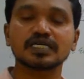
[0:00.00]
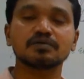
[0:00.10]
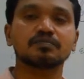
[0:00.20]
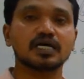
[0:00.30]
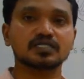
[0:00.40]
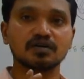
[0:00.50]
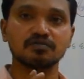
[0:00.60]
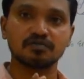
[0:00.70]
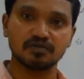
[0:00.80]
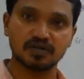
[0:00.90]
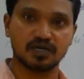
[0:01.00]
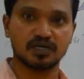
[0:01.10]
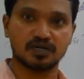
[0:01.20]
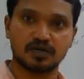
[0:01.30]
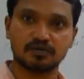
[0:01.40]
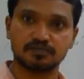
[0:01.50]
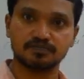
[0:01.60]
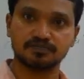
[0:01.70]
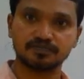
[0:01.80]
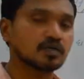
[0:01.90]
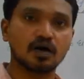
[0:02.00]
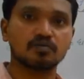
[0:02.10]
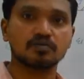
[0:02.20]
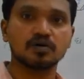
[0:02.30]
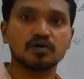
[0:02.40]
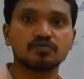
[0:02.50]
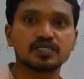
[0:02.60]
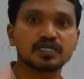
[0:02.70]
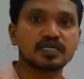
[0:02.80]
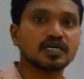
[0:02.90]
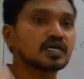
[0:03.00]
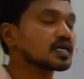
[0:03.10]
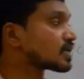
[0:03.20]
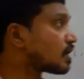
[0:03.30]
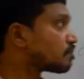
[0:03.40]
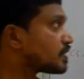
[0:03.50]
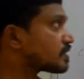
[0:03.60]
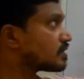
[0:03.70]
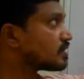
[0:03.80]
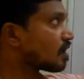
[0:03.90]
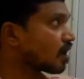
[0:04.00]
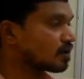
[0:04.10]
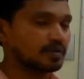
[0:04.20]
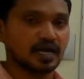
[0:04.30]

deep branch of radial nerve. Now we will see completely all